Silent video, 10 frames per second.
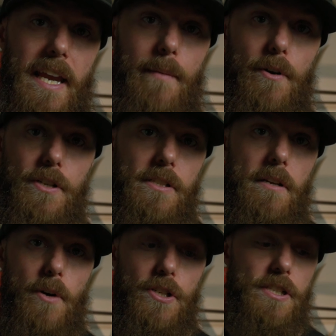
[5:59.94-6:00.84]
get an
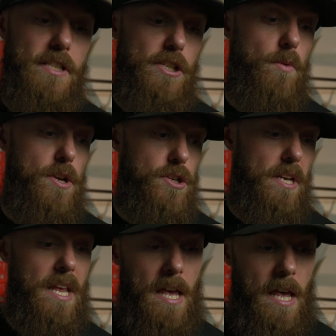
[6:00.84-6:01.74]
emergency situation
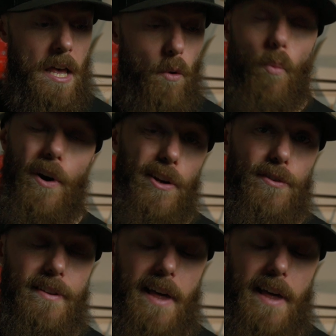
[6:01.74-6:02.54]
where you'll need